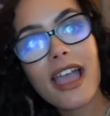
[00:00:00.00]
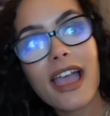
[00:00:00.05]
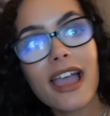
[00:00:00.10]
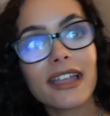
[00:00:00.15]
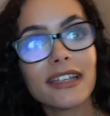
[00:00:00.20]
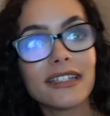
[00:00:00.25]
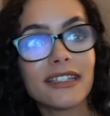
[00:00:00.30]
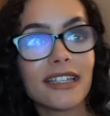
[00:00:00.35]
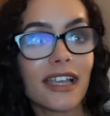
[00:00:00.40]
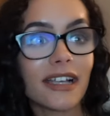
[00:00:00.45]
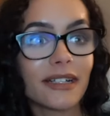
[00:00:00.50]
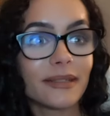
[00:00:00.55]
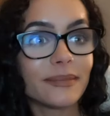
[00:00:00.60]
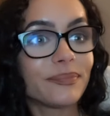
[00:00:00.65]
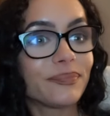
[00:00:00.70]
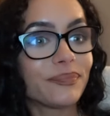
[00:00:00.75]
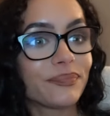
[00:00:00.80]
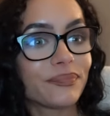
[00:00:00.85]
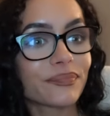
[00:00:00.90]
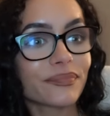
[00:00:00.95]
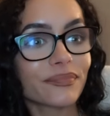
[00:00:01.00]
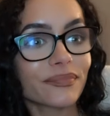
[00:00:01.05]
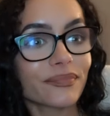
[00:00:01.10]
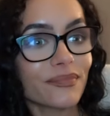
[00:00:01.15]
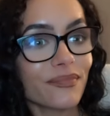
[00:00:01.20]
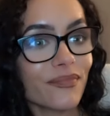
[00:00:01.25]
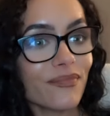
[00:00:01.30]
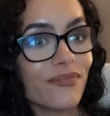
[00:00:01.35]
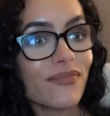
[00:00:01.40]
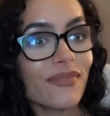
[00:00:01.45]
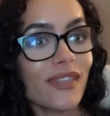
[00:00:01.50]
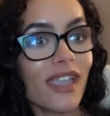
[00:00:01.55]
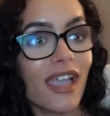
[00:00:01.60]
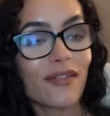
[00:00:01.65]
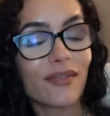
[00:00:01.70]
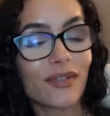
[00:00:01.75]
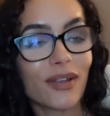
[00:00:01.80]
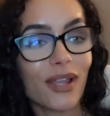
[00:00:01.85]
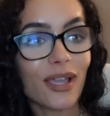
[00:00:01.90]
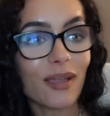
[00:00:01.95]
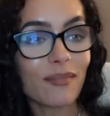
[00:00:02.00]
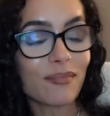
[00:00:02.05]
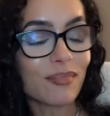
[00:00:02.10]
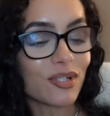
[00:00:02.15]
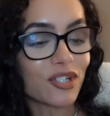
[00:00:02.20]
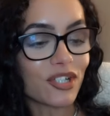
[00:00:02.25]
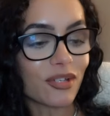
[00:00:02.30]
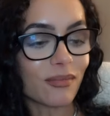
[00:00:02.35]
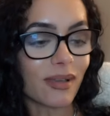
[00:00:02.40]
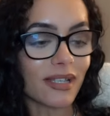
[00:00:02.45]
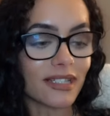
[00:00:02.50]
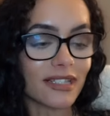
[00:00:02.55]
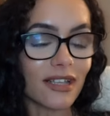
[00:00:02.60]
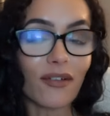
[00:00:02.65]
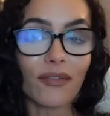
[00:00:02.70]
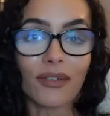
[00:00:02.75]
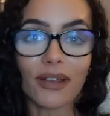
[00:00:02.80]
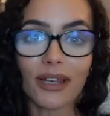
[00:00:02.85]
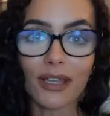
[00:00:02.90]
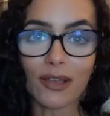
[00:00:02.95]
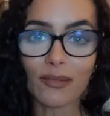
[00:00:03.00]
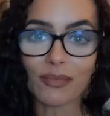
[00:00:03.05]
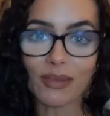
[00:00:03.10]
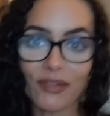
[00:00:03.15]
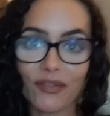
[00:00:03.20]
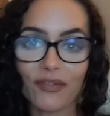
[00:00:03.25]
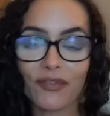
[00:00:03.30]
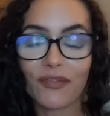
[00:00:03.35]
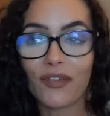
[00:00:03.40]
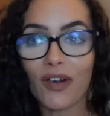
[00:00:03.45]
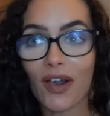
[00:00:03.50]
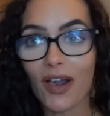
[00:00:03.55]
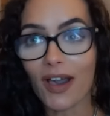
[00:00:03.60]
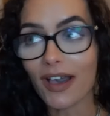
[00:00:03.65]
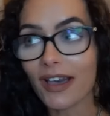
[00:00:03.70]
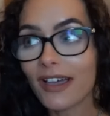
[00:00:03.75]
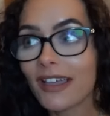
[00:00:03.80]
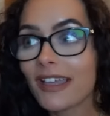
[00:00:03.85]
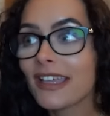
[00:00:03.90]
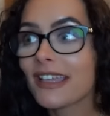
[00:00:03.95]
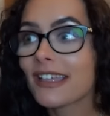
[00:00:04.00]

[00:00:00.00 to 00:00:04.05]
And yeah, I feel like I'm pushing myself a little bit far.